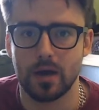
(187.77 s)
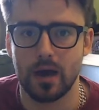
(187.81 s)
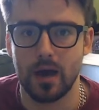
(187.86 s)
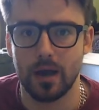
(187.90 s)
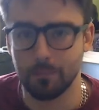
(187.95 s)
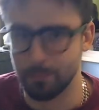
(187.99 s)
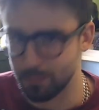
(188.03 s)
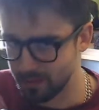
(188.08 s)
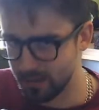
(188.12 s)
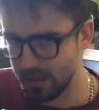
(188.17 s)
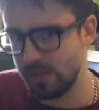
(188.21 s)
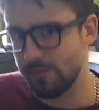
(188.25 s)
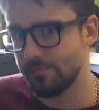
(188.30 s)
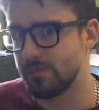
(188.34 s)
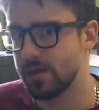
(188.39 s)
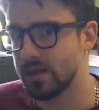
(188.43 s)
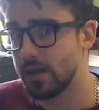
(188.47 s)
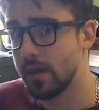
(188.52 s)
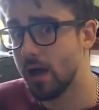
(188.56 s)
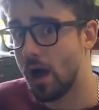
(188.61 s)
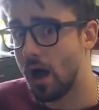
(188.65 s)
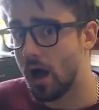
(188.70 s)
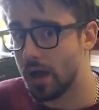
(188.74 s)
And believe
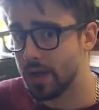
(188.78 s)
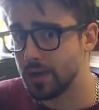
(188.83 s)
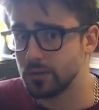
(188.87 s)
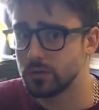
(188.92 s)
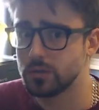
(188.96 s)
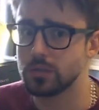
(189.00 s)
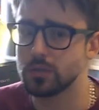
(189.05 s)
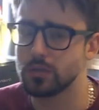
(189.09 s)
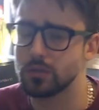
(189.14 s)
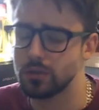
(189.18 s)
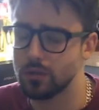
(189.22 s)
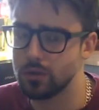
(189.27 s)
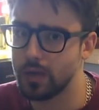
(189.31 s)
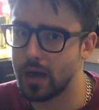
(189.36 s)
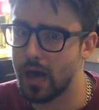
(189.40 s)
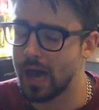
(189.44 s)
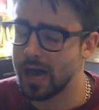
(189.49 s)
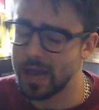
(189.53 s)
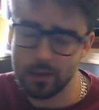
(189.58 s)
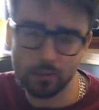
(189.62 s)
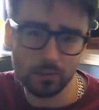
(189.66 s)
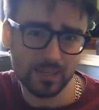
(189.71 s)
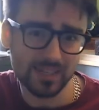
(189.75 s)
me, I used to do
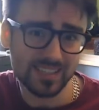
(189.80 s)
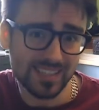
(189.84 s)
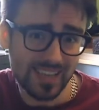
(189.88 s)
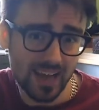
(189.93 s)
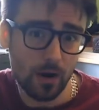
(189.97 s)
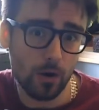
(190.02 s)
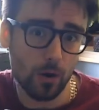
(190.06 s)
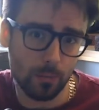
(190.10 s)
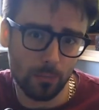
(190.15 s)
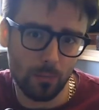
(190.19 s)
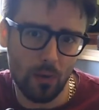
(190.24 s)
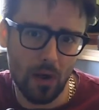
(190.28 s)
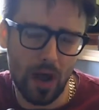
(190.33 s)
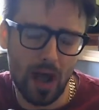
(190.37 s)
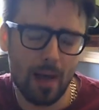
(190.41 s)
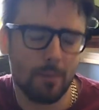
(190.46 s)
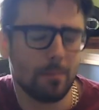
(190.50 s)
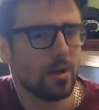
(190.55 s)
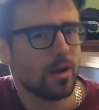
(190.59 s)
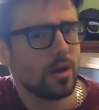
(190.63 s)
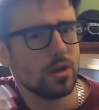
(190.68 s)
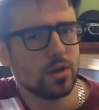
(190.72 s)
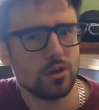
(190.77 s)
that. It was a terrible habit.